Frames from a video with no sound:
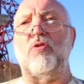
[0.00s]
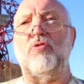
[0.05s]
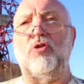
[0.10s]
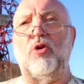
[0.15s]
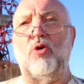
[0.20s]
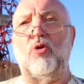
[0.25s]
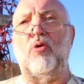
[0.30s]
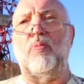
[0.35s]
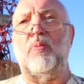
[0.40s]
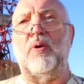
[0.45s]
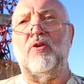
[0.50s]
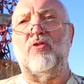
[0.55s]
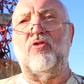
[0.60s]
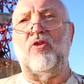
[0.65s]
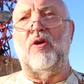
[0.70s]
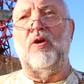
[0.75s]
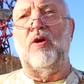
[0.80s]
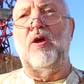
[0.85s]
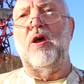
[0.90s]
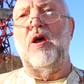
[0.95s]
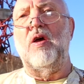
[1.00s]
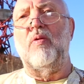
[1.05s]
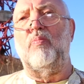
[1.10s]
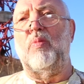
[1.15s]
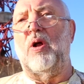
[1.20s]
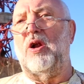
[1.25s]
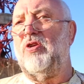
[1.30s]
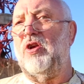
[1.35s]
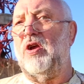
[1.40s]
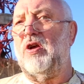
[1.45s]
Newham as a
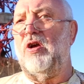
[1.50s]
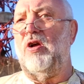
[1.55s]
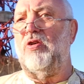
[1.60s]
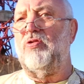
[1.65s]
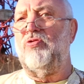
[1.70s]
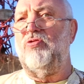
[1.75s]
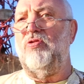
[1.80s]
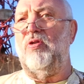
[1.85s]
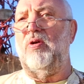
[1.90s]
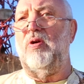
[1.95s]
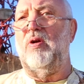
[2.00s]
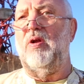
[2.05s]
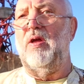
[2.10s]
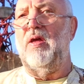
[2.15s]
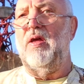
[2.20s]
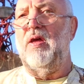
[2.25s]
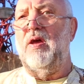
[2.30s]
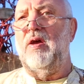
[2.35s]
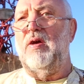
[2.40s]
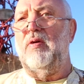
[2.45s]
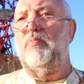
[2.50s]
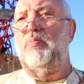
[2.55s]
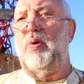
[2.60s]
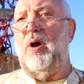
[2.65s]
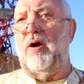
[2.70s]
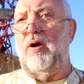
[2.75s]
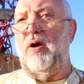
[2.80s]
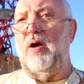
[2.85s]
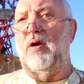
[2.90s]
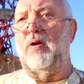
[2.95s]
multicultural
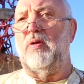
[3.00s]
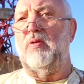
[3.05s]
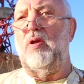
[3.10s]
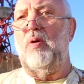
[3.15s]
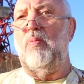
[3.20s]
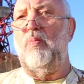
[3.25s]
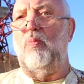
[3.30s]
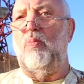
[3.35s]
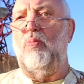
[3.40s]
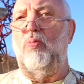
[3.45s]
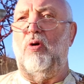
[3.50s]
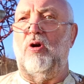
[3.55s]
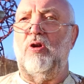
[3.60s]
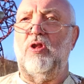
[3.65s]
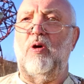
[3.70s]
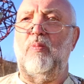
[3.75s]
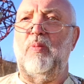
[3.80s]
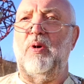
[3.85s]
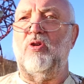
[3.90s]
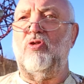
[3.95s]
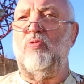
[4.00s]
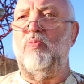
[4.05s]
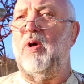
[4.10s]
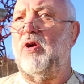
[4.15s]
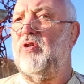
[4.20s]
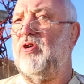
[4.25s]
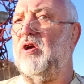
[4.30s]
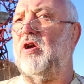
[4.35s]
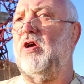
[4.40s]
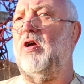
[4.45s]
borough, one of the most
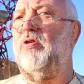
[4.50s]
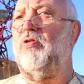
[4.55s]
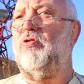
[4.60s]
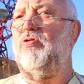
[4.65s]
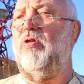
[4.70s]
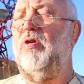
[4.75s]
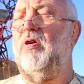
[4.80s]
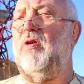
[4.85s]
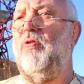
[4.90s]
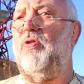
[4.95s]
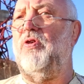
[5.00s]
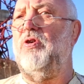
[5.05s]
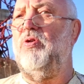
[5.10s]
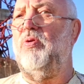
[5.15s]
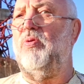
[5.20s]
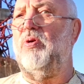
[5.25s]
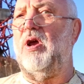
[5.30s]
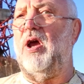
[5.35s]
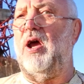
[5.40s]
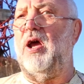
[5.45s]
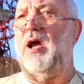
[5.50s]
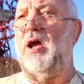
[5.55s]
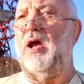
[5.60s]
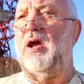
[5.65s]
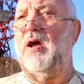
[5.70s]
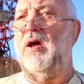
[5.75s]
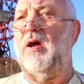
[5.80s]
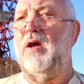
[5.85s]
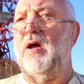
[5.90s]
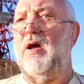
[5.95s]
multicultural in the UK.
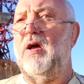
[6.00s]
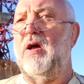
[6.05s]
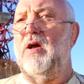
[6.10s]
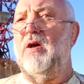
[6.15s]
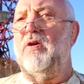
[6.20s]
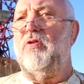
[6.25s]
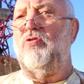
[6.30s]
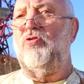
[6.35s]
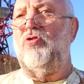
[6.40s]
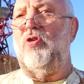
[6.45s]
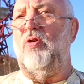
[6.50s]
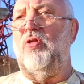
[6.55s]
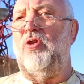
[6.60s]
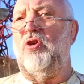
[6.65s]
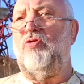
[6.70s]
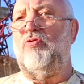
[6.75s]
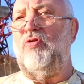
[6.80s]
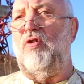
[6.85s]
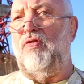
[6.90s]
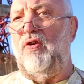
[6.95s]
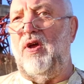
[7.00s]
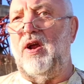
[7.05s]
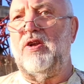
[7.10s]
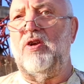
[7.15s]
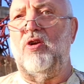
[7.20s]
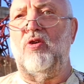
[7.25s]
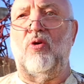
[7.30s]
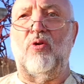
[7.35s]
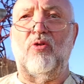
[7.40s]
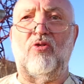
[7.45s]
So this
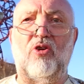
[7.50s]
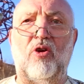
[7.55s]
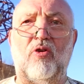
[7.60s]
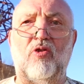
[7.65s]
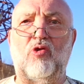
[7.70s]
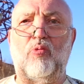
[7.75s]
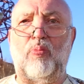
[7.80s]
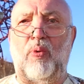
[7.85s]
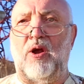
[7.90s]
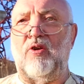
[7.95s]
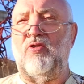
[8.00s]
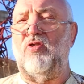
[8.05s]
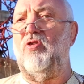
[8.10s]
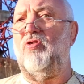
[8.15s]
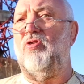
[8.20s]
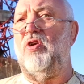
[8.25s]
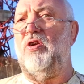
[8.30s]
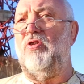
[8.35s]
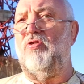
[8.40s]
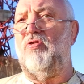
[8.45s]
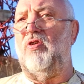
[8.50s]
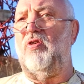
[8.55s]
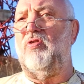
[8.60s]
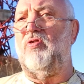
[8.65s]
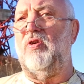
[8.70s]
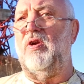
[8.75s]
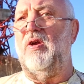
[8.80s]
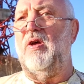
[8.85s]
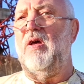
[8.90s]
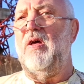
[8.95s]
reflected also Shpresa's
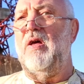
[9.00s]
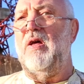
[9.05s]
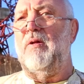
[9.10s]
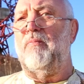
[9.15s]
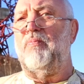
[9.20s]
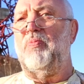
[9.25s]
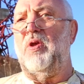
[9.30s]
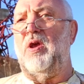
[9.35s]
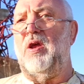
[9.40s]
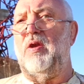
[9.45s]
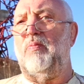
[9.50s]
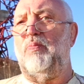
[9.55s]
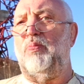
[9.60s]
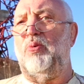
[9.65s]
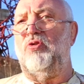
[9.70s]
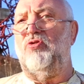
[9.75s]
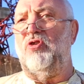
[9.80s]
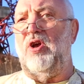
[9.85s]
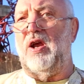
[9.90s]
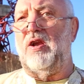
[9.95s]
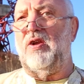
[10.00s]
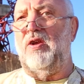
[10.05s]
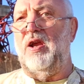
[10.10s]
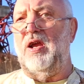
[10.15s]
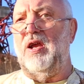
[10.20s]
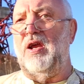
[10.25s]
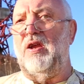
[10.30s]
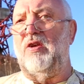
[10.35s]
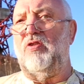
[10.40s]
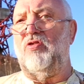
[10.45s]
interest in
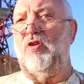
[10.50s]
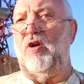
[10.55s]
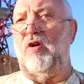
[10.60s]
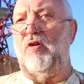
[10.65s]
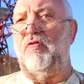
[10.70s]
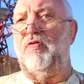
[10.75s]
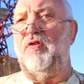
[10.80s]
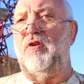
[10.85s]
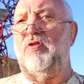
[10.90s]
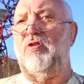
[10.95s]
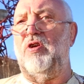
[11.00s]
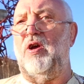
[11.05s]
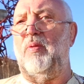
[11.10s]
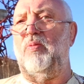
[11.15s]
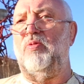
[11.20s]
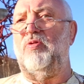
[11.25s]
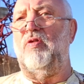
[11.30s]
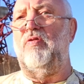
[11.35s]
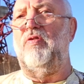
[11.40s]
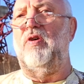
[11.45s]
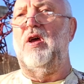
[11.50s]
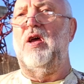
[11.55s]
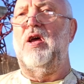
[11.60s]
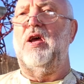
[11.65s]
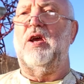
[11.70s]
projecting itself in terms of